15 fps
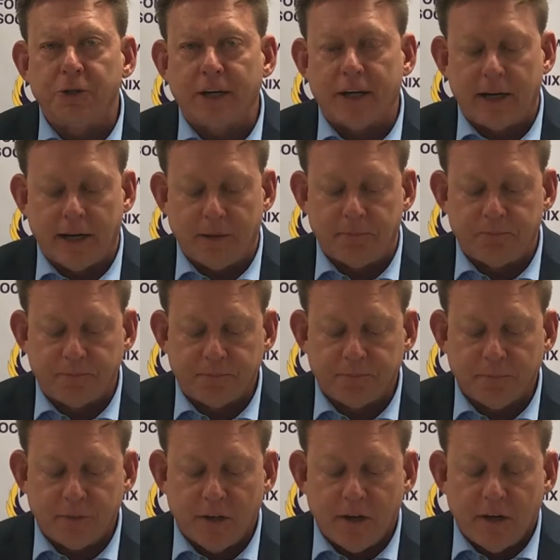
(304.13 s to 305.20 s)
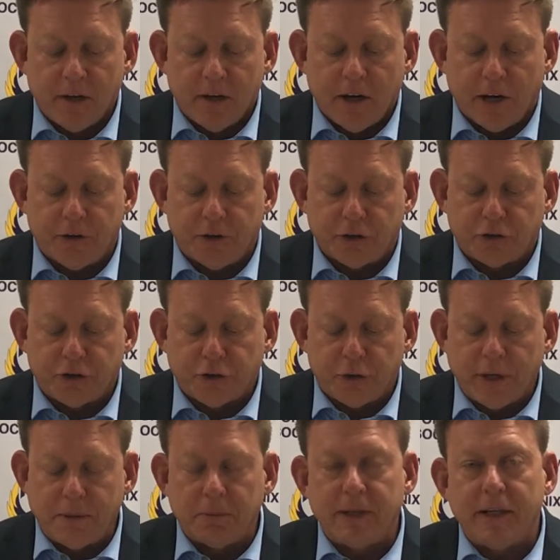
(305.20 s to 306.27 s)
time under
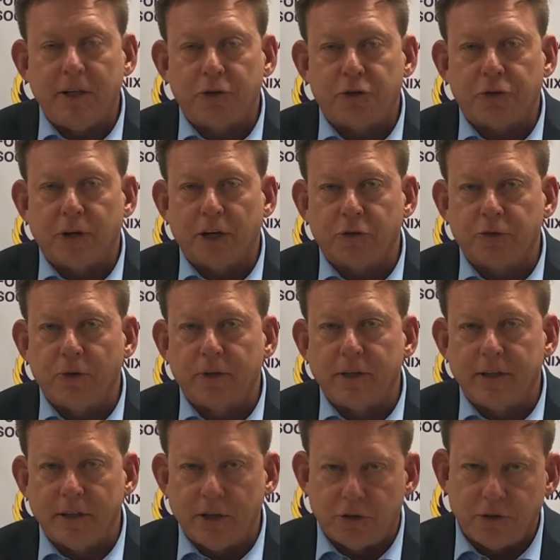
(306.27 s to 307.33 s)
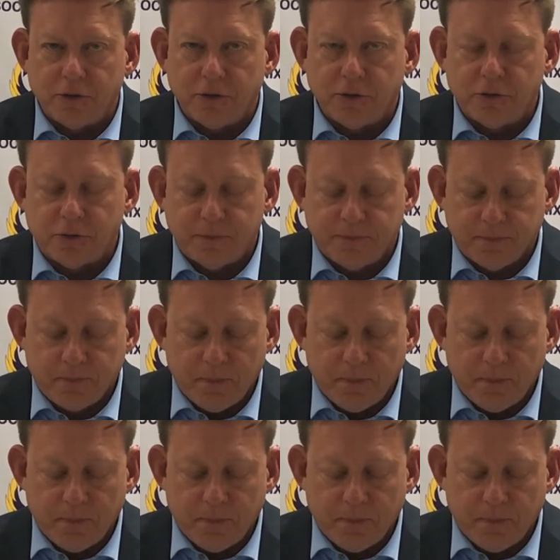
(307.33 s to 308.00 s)
extremely stressful conditions.